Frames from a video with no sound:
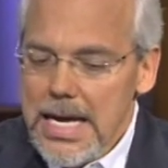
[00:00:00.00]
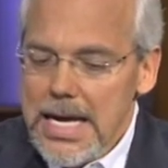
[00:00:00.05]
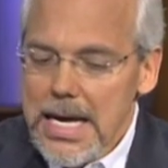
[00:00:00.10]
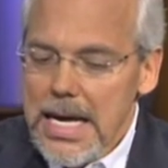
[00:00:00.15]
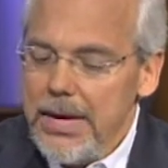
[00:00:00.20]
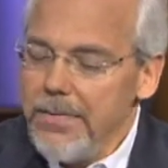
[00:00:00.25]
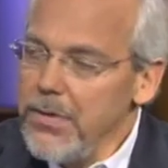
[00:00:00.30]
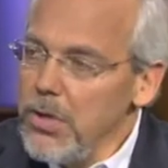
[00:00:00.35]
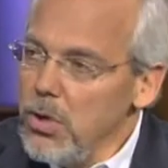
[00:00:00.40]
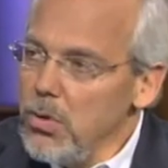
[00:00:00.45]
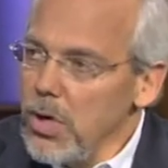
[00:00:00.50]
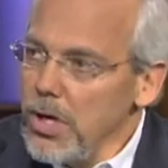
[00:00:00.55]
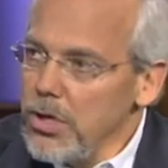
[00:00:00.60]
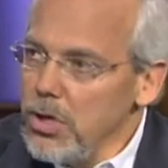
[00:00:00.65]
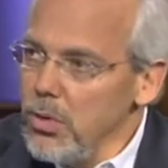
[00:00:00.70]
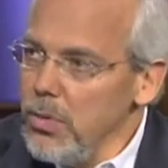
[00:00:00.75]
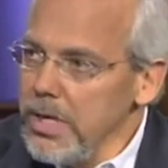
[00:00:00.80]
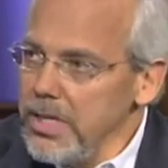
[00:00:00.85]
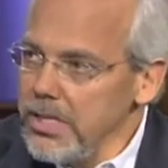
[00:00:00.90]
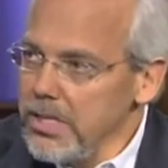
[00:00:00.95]
if you are
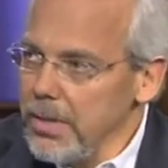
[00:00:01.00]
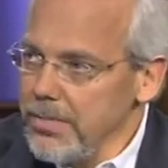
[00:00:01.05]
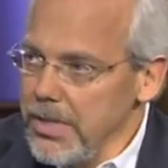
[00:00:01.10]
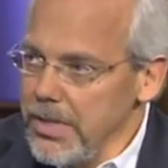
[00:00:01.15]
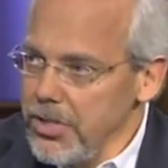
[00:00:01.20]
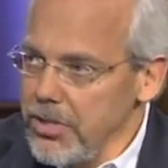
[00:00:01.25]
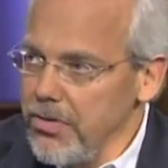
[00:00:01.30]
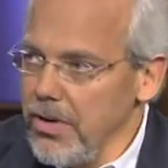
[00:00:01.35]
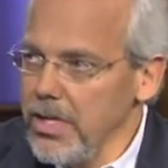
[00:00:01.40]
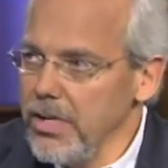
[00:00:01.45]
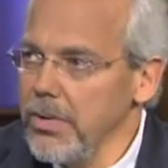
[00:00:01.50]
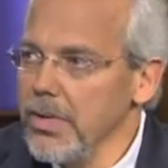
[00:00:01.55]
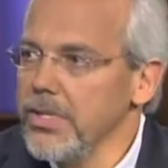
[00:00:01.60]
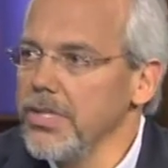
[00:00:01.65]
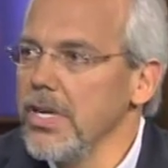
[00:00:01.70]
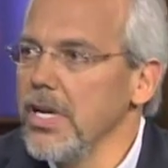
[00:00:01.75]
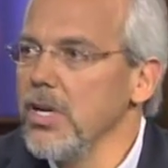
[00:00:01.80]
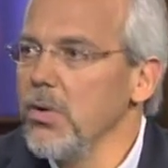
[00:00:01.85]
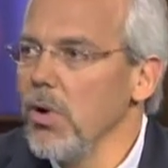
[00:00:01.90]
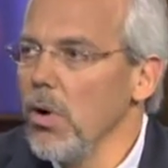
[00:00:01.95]
doing something strenuous,
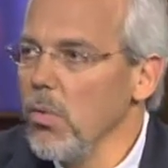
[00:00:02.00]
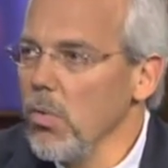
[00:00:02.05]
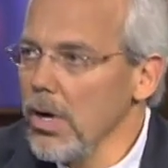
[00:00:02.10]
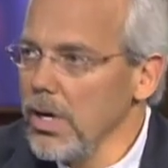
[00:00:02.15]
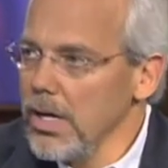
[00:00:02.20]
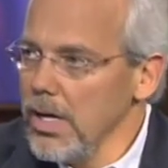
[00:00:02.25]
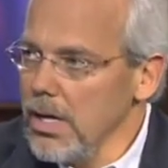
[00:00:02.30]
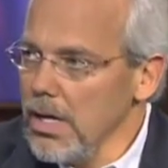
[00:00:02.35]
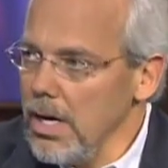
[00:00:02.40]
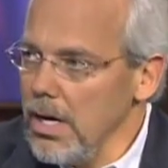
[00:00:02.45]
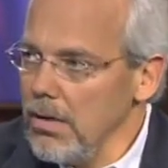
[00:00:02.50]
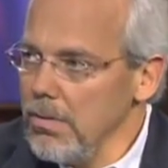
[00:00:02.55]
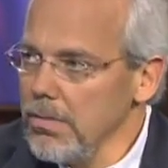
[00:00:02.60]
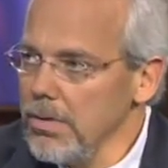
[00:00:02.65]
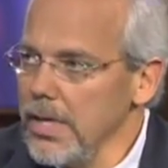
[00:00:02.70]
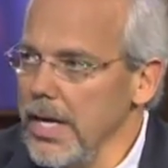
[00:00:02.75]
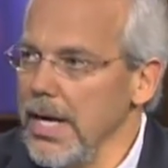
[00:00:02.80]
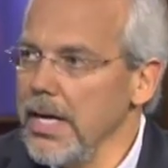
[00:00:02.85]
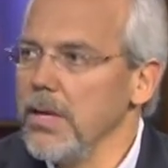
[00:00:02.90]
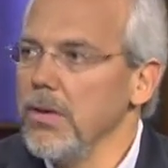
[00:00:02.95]
say you are working out,
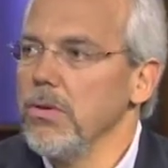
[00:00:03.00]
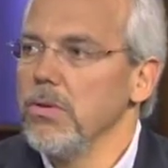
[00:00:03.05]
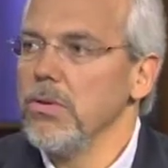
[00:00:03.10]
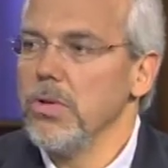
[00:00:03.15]
okay,